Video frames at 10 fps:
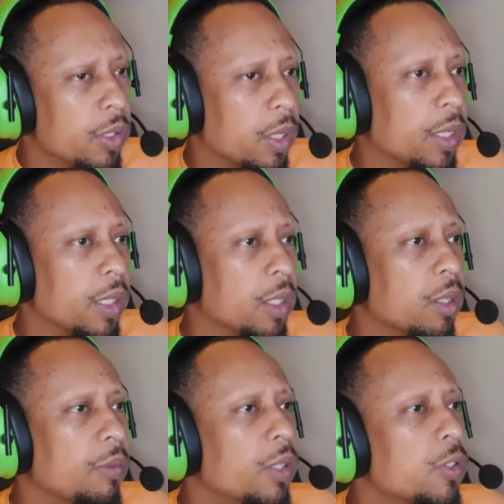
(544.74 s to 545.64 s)
I get
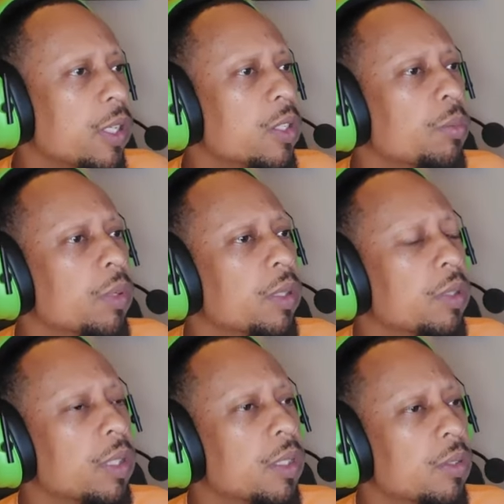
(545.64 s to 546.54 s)
a retrace, but
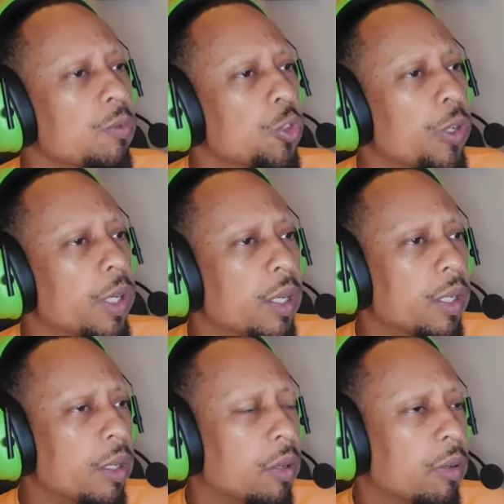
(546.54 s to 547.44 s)
this trade
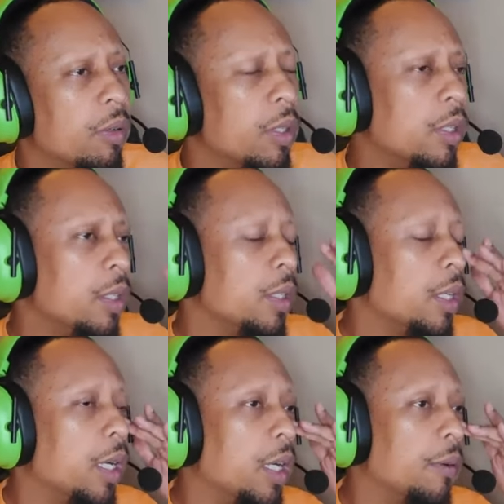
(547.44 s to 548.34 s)
here,
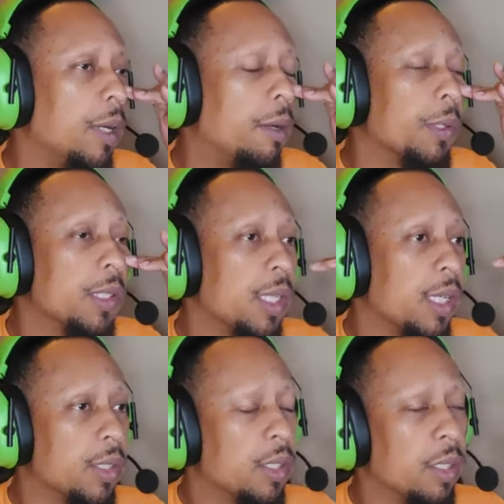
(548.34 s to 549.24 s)
I was
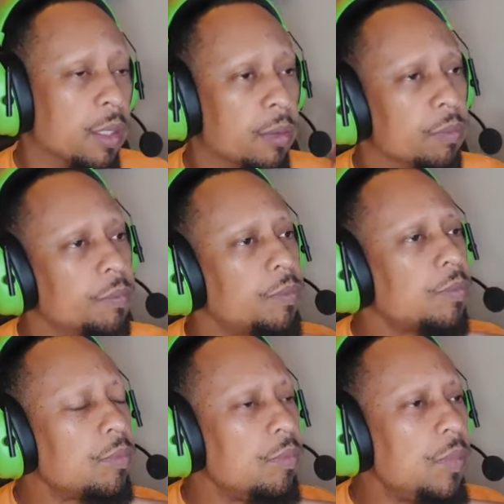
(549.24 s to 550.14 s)
testing
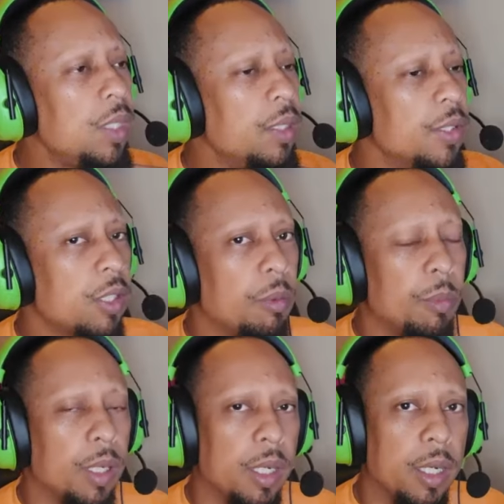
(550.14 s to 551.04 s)
some
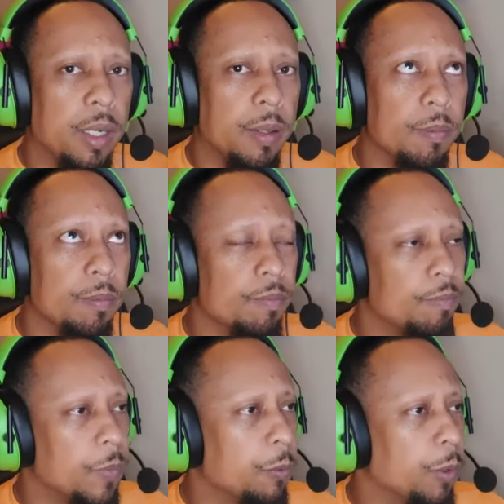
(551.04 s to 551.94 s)
what
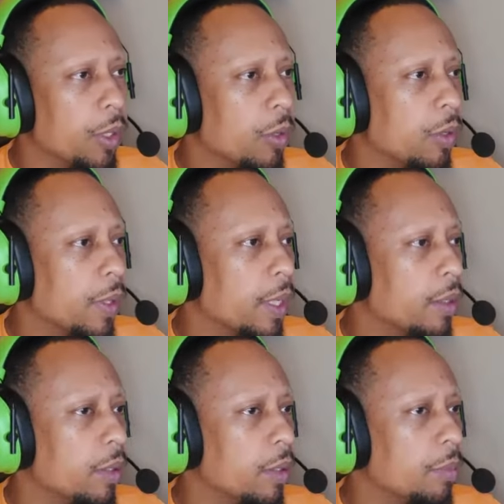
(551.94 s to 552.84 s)
do they call that,
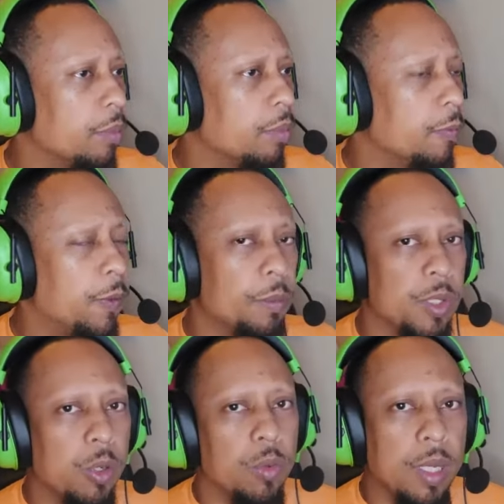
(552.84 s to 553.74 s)
fibs
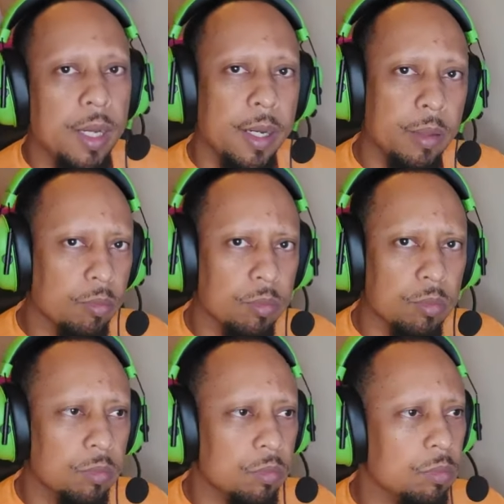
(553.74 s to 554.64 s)
don't lie
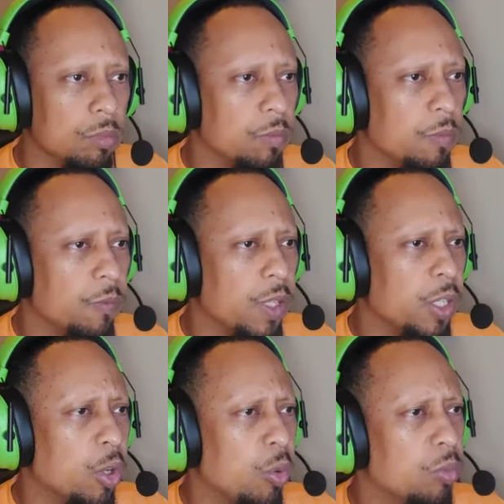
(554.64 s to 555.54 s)

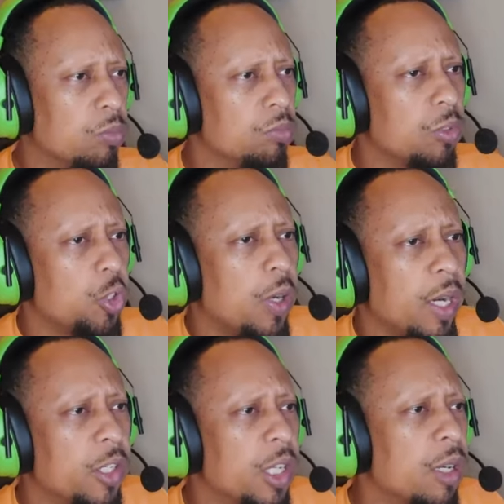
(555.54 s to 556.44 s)
video strategy.